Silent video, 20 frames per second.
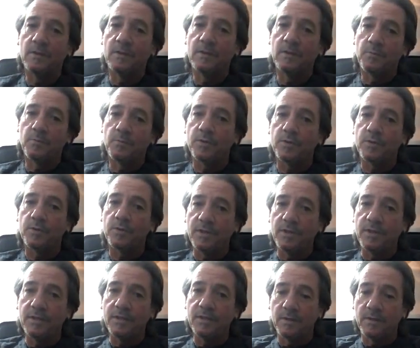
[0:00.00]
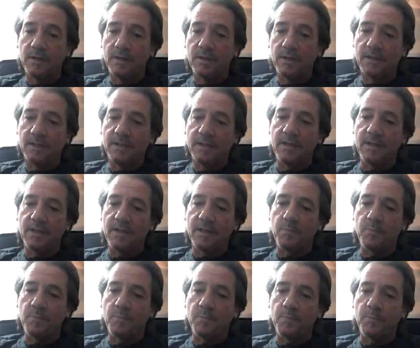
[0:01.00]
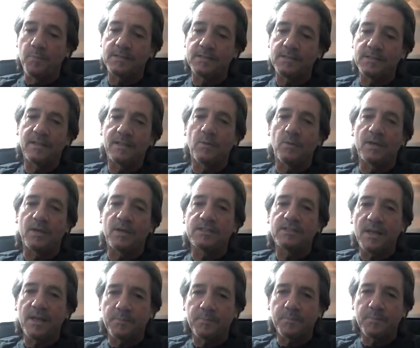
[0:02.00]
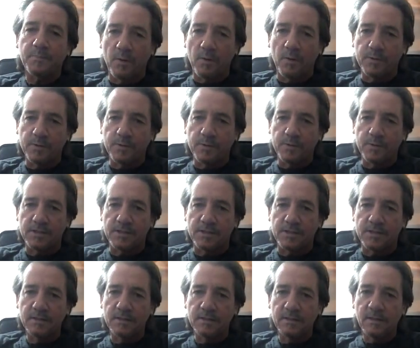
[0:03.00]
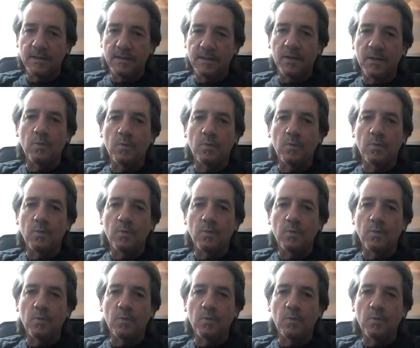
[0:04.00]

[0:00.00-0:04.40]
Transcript: you need them players that will accept competition. They won't